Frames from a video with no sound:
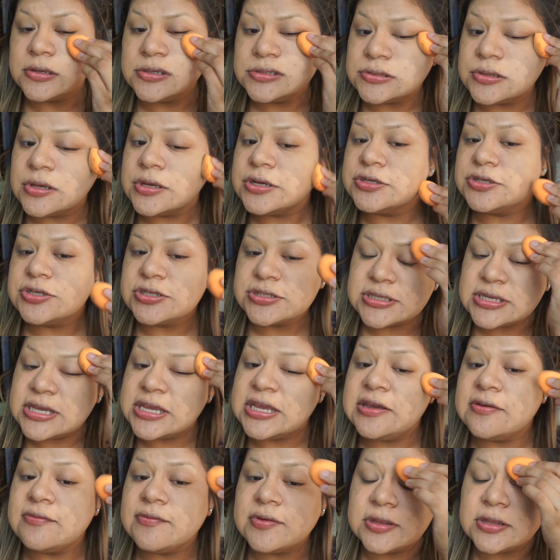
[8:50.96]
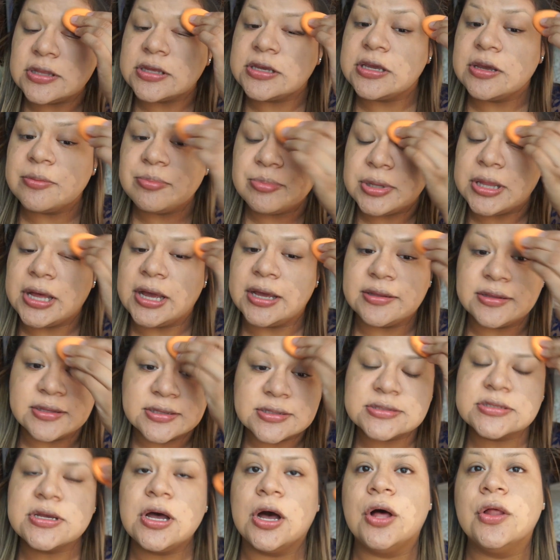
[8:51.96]
So I just evenly apply
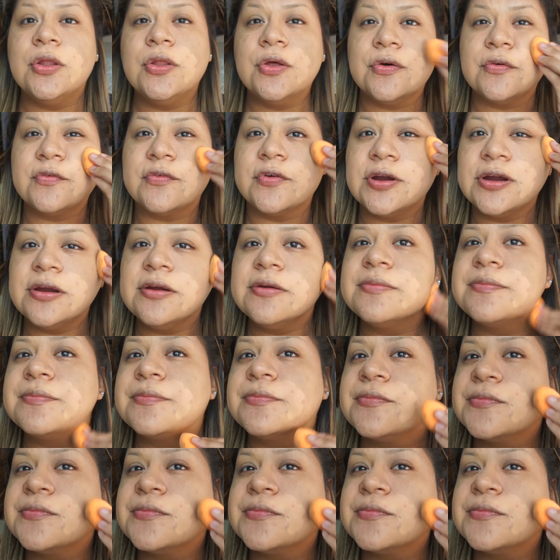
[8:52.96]
this all over,